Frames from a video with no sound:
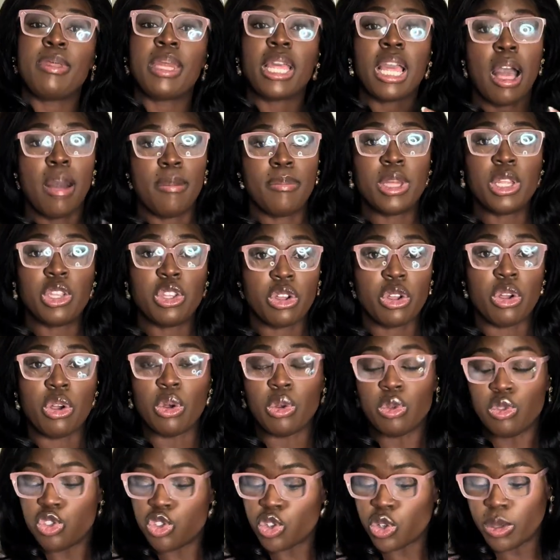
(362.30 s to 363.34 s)
becoming your
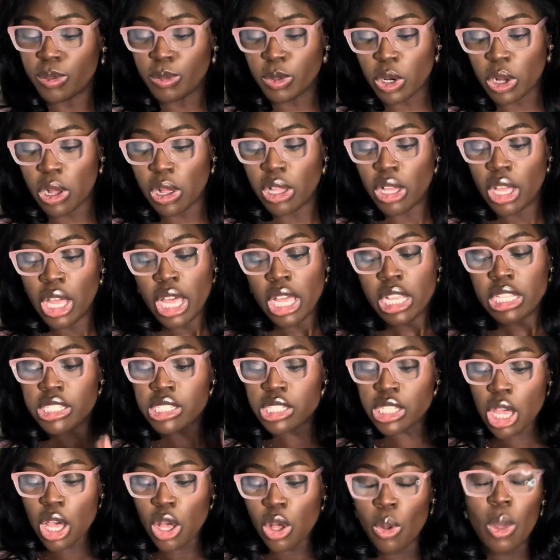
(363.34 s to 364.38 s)
own dream girl.
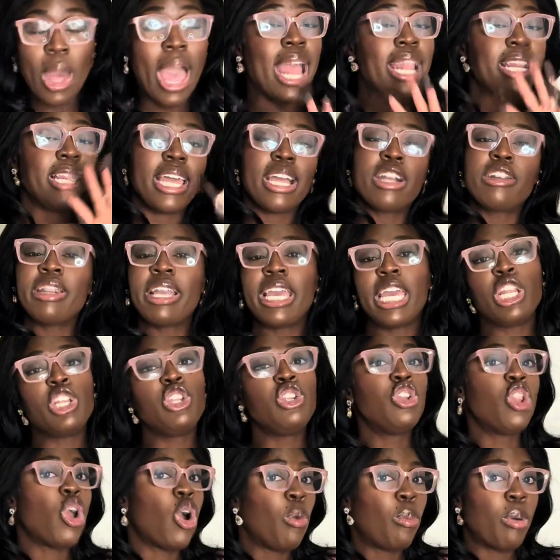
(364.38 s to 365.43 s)
So, and they're in
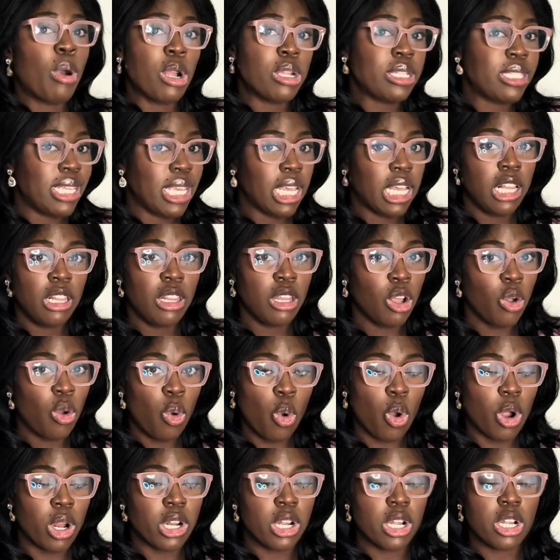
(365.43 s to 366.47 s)
no particular
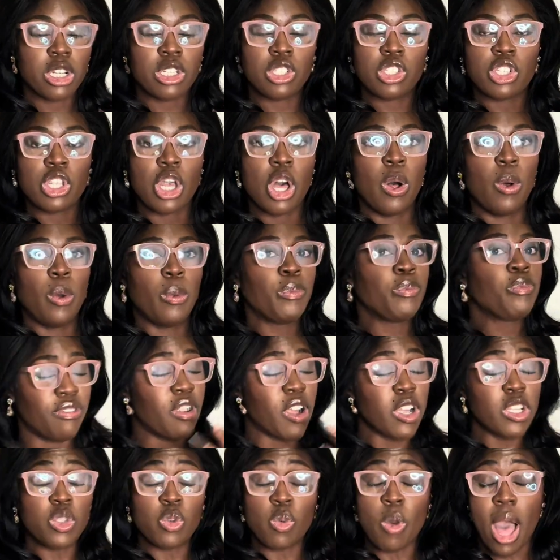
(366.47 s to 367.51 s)
order. So, the
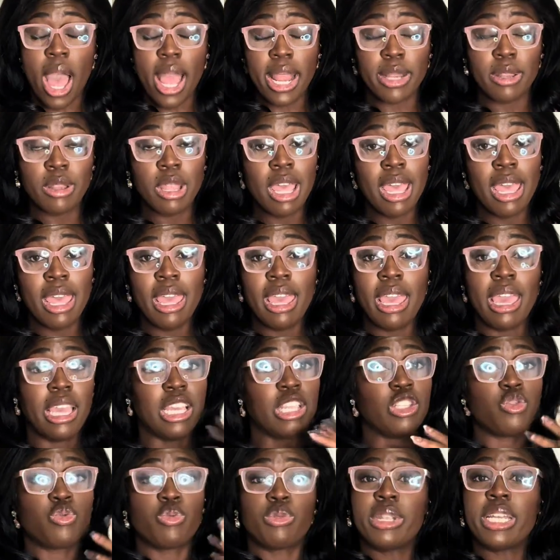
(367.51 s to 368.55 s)
first one
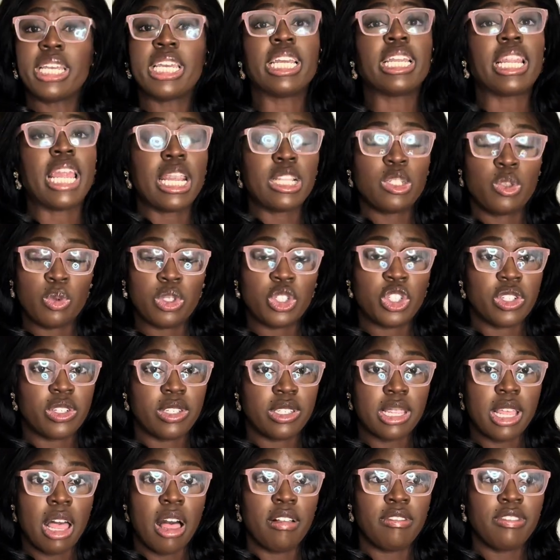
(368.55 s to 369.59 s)
is reconnect with
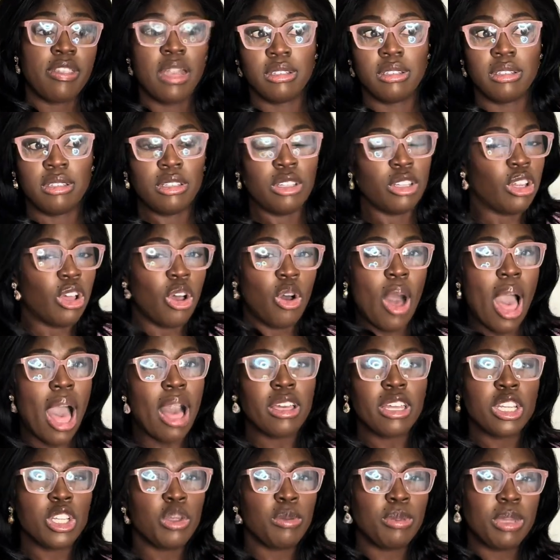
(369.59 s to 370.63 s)
yourself. How
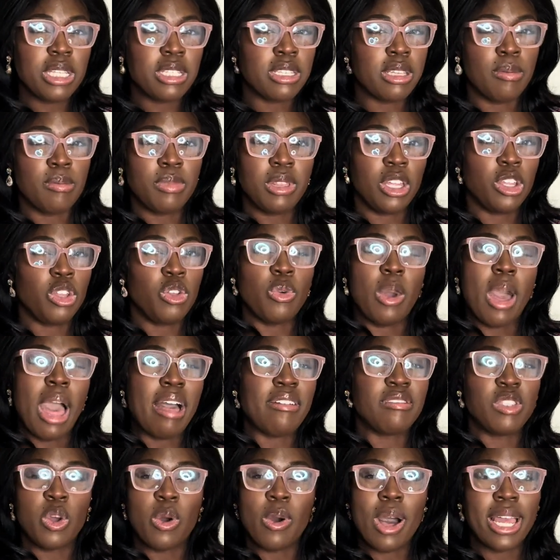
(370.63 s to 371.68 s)
can you be something you
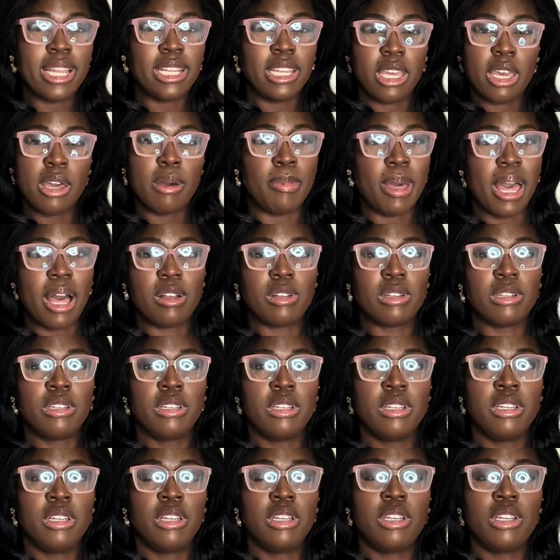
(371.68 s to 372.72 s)
have no idea about?
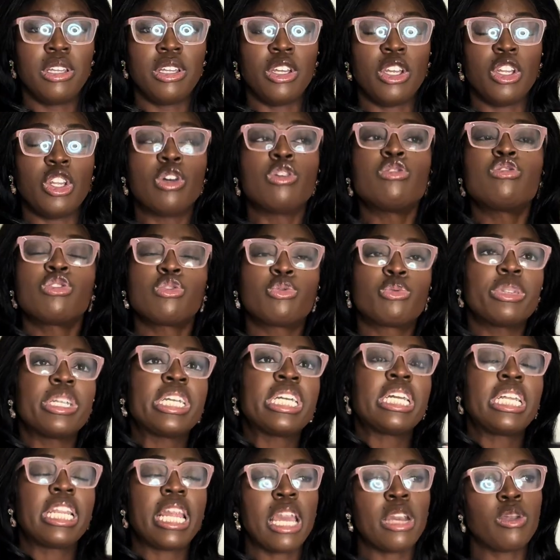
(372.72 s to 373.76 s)
So
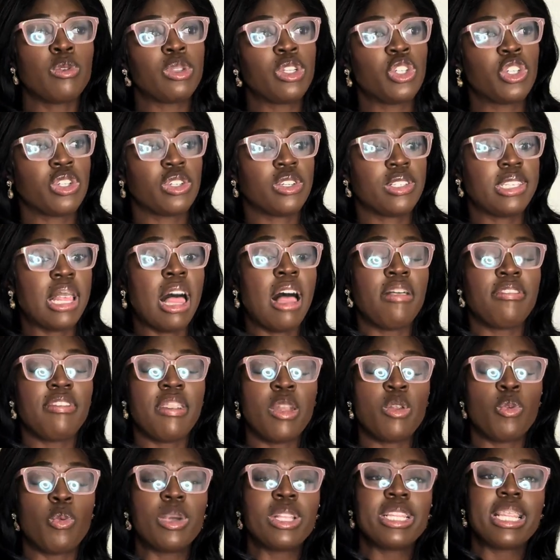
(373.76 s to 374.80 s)
reconnect with yourself.
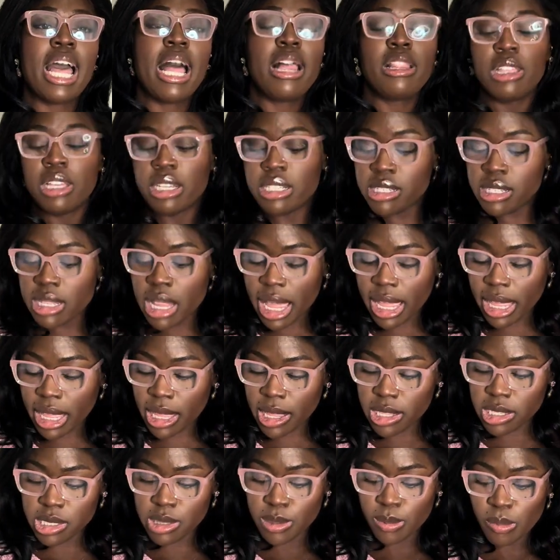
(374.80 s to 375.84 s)
And what that looks like
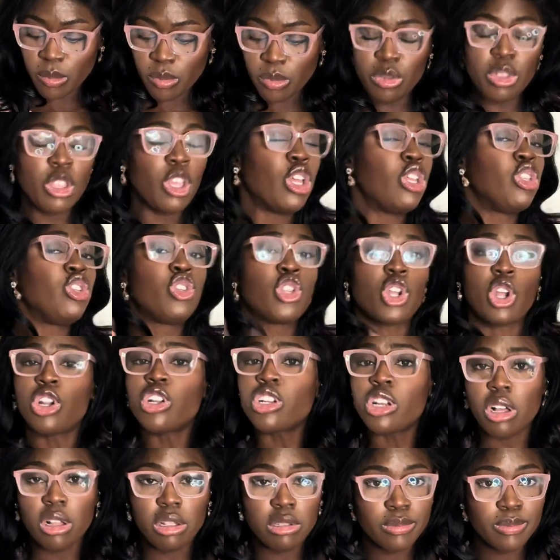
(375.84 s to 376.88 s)
is
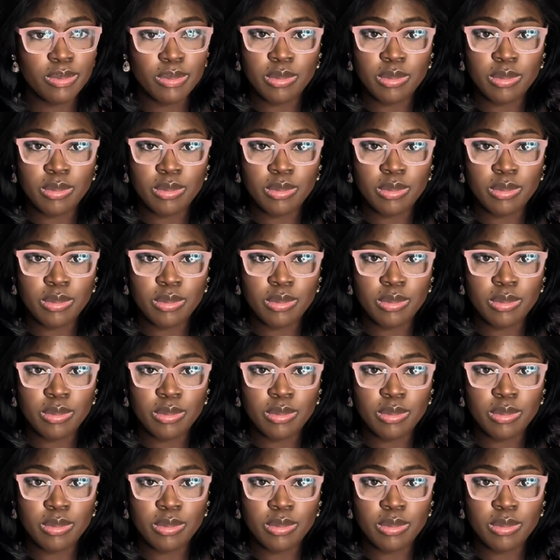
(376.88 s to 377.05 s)
journal.